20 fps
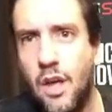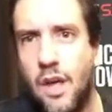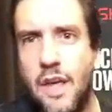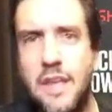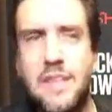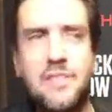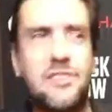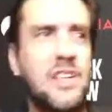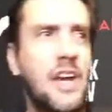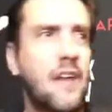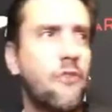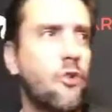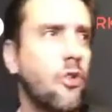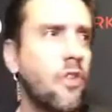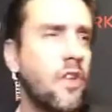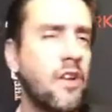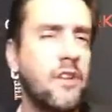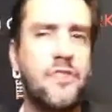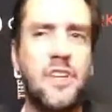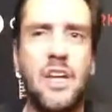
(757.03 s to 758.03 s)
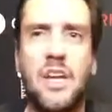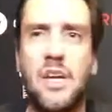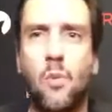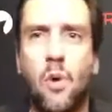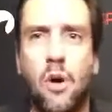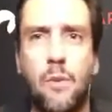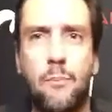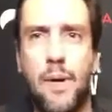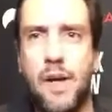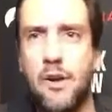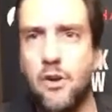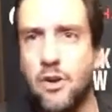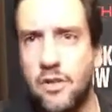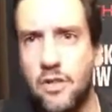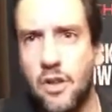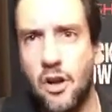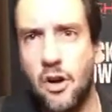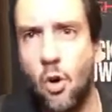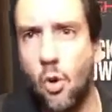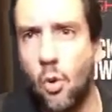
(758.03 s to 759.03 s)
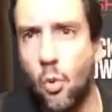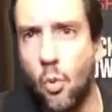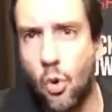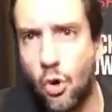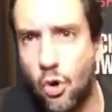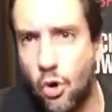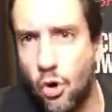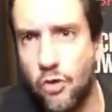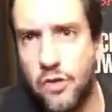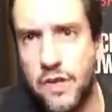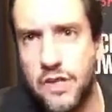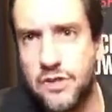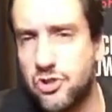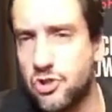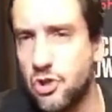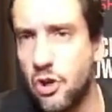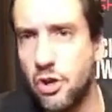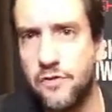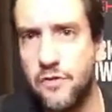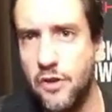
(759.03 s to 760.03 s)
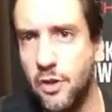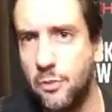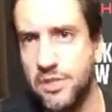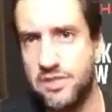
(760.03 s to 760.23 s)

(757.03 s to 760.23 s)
He's never lived anywhere better in the whole world than Starkville,